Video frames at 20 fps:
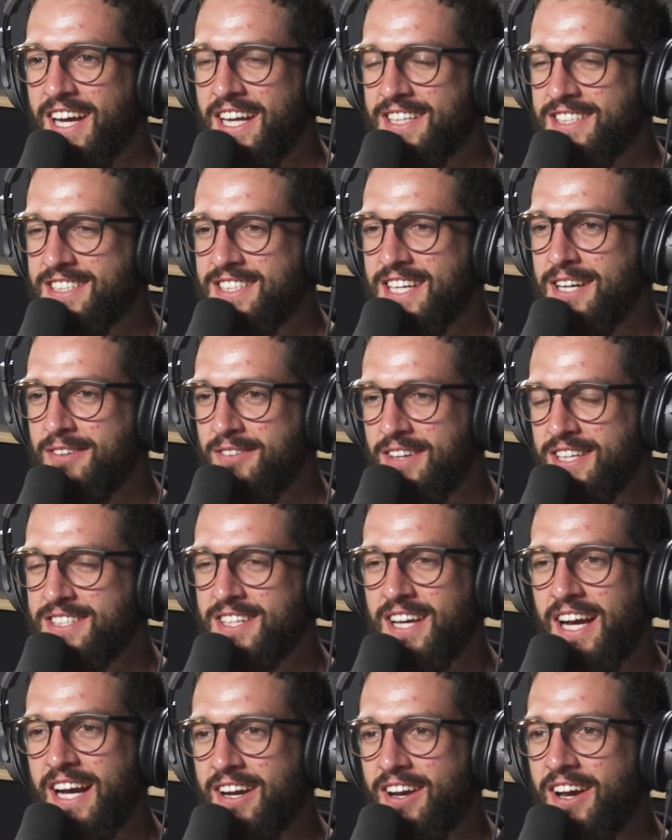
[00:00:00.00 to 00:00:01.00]
It's
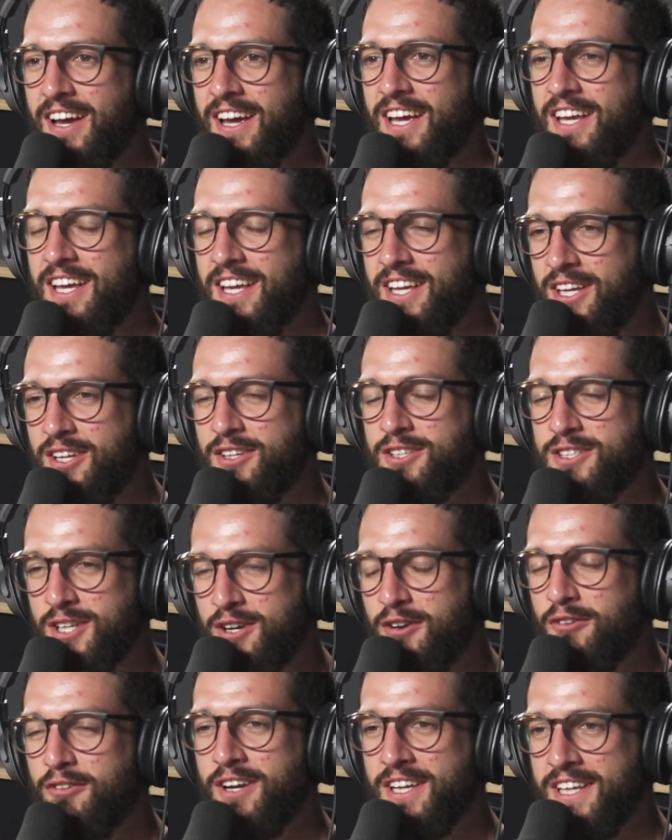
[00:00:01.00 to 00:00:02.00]
like, you
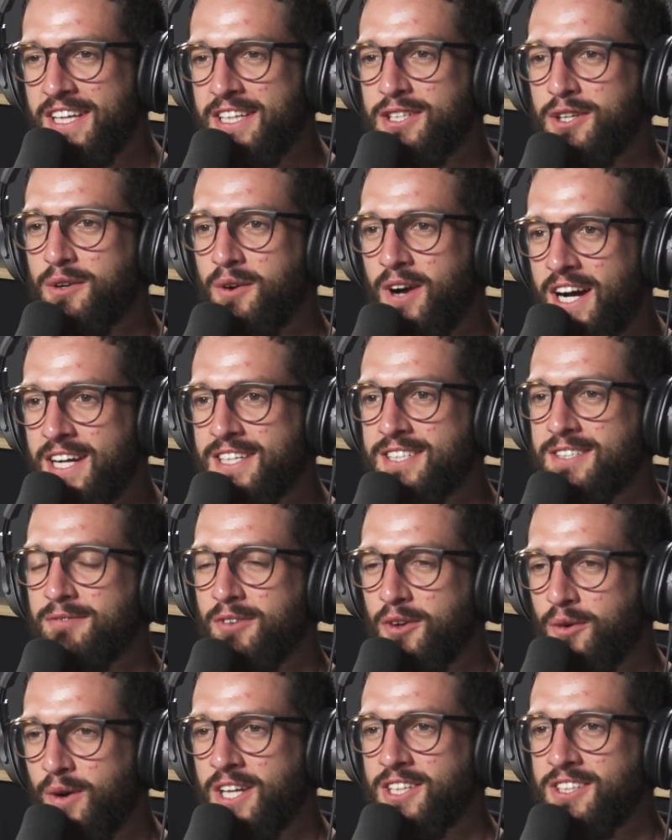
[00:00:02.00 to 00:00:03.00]
sort of really do ask
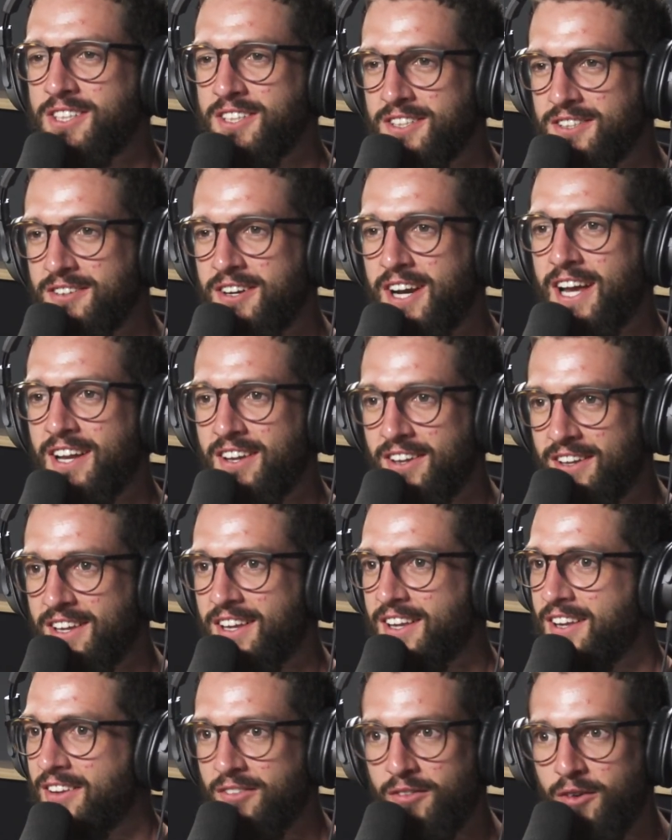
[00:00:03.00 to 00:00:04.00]
some questions
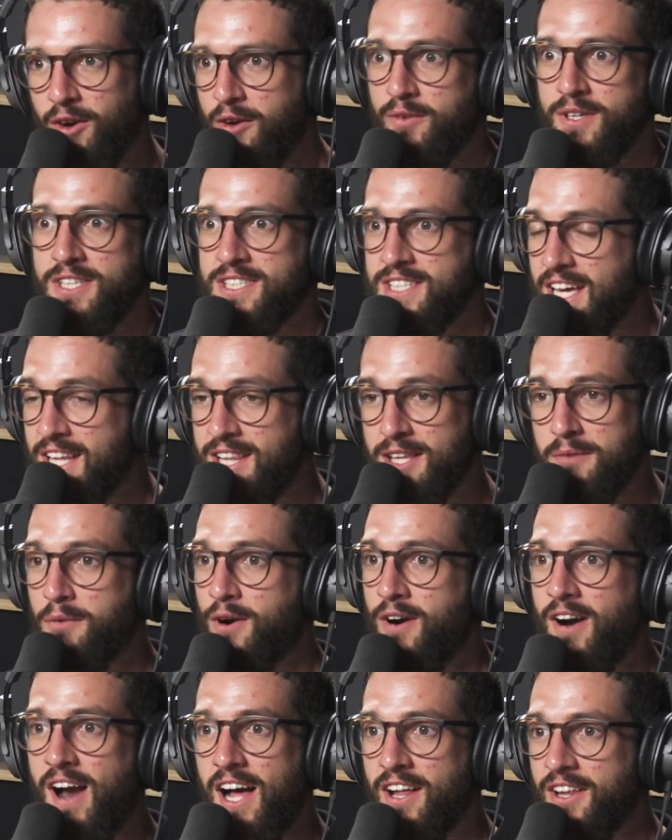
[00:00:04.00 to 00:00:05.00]
around what we said, the
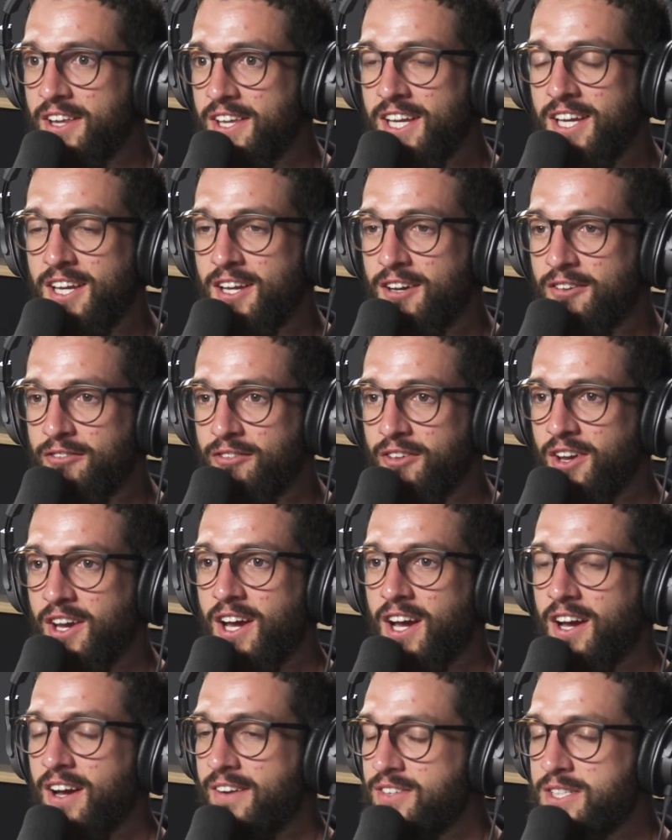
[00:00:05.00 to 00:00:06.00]
morality of
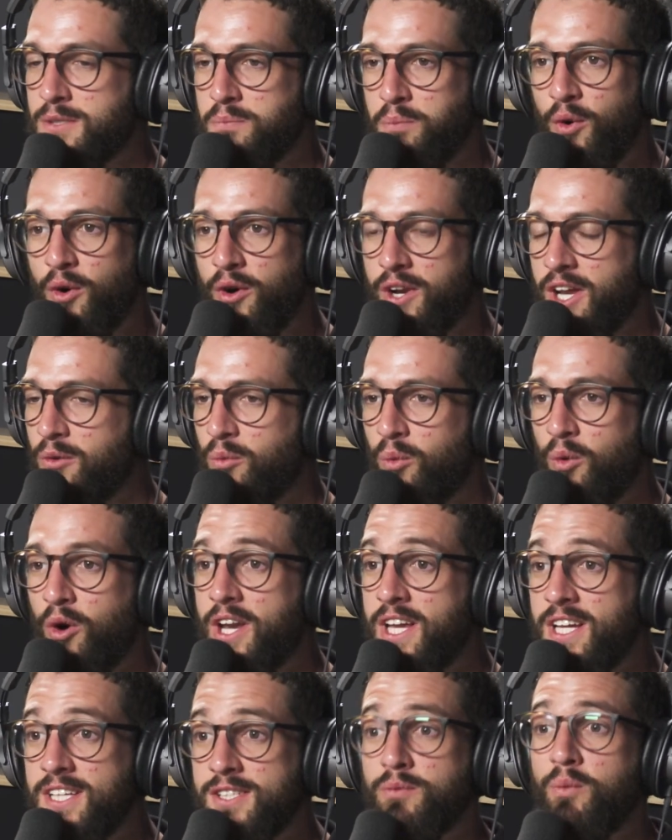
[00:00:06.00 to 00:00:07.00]
sport, and
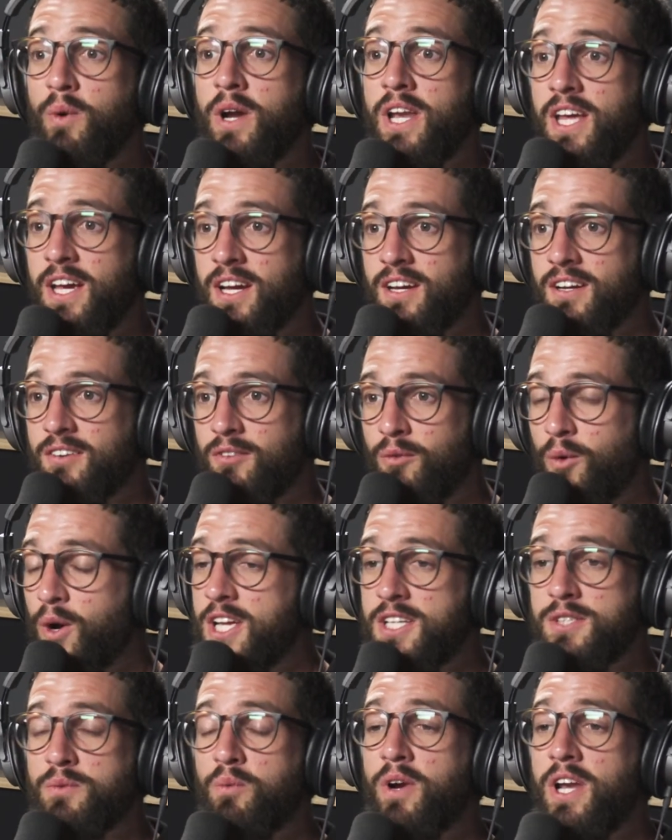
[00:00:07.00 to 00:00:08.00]
what is winning?
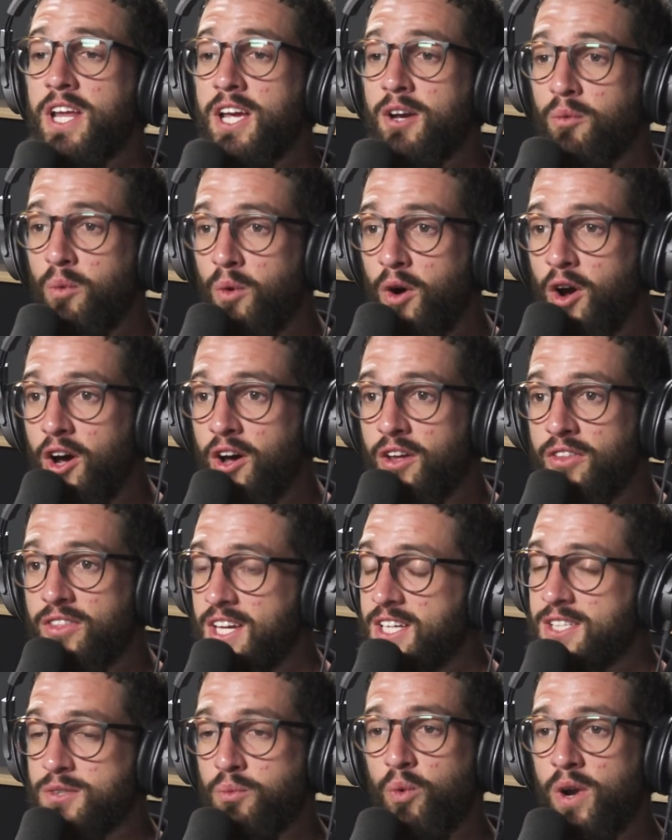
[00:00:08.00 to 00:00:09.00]
What is winning
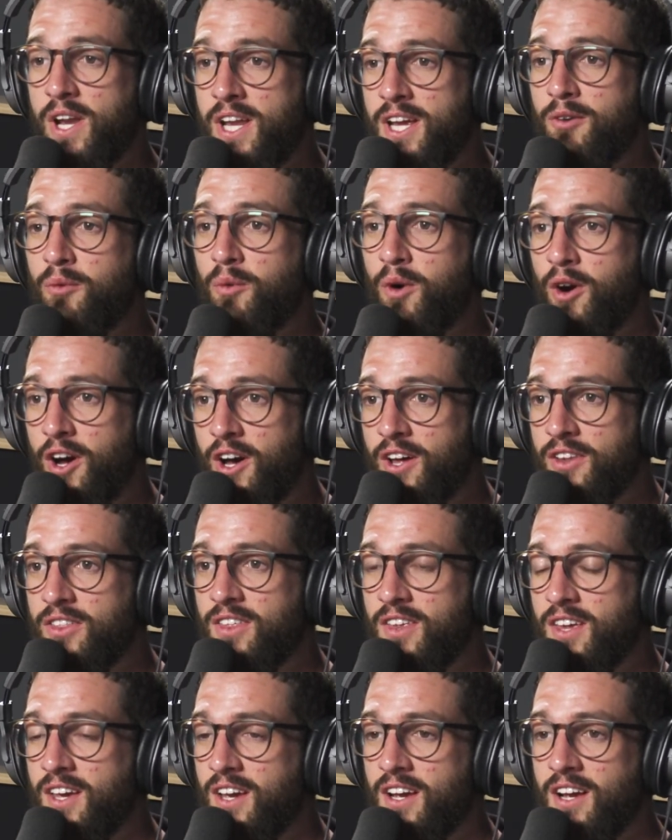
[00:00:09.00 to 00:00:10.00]
worth? Is winning
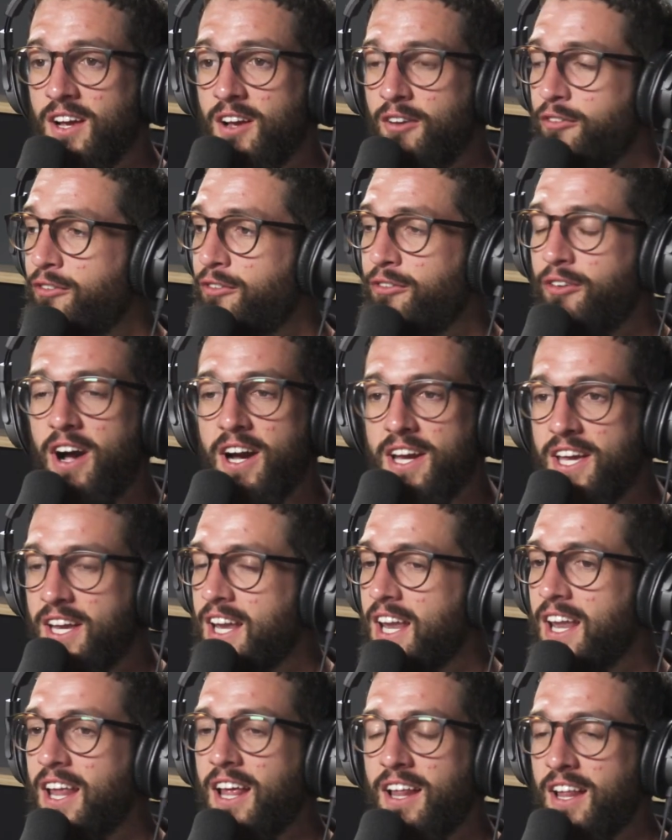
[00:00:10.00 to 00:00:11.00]
worth
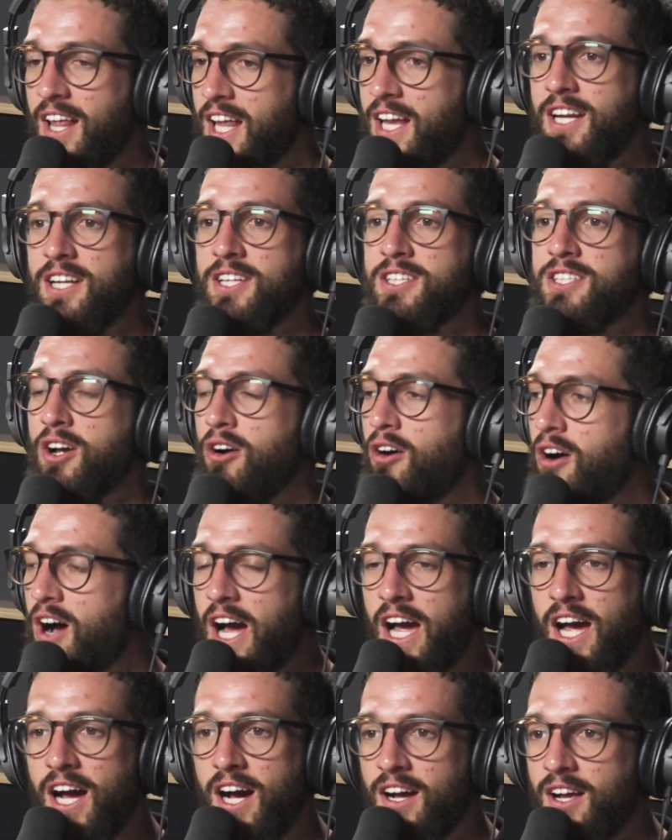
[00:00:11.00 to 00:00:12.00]
fucking an
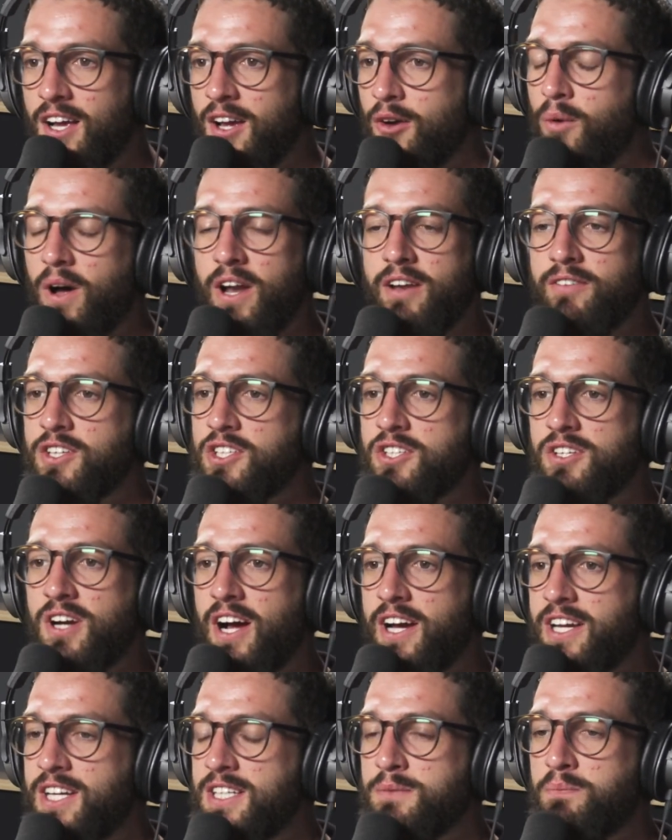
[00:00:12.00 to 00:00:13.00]
entire one of
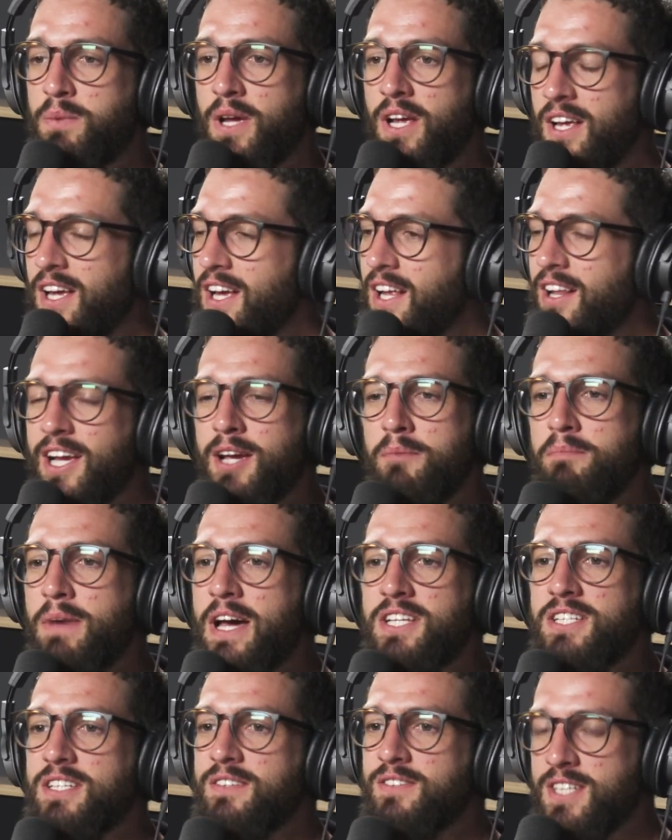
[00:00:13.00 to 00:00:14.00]
Australia's bit? Like,
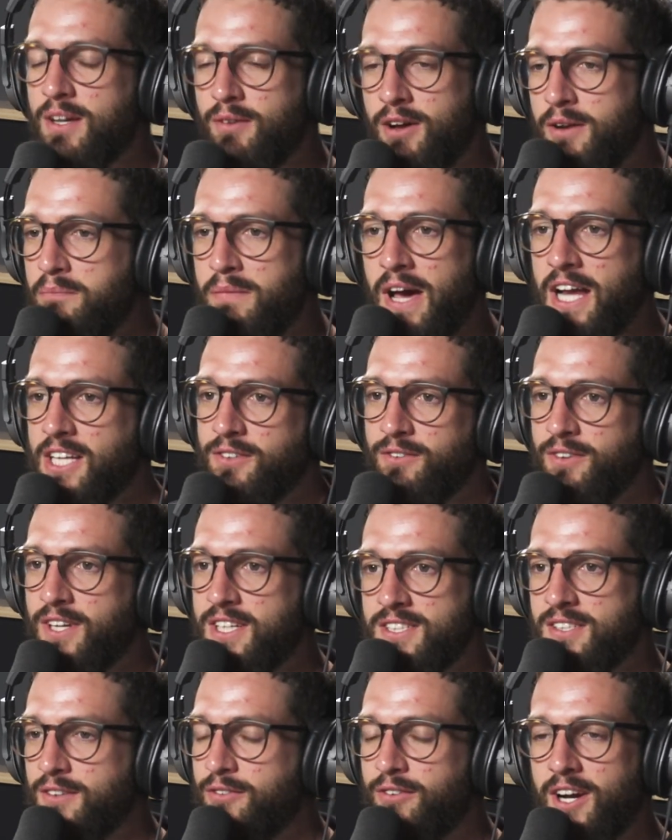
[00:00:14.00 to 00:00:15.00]
imagine if someone match
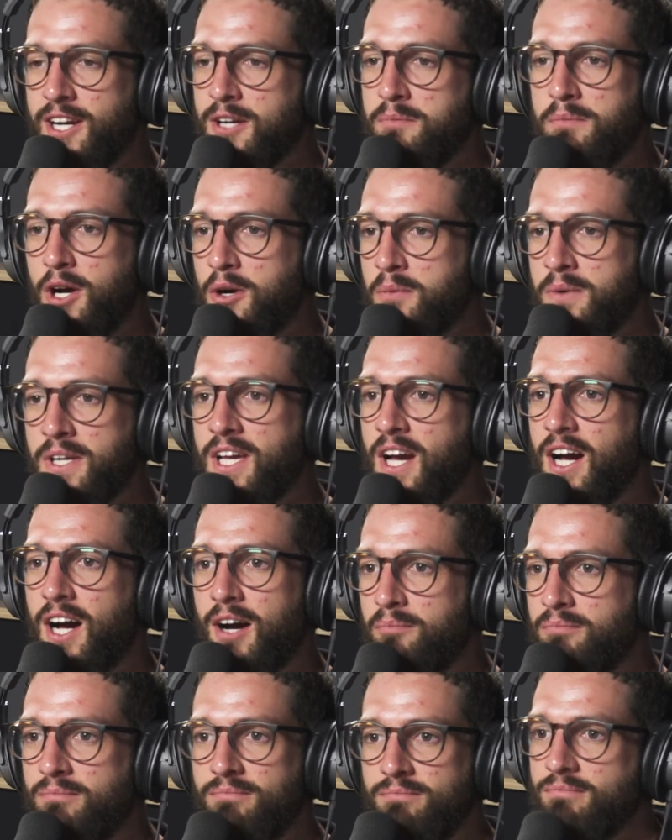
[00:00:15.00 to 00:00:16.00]
fixed the fucking Melbourne
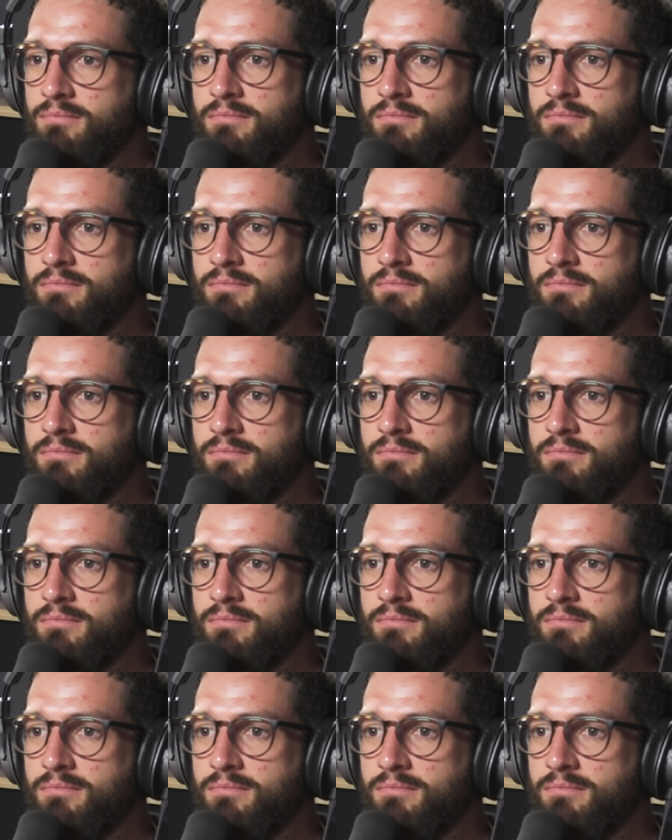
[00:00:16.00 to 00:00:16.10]
Cup.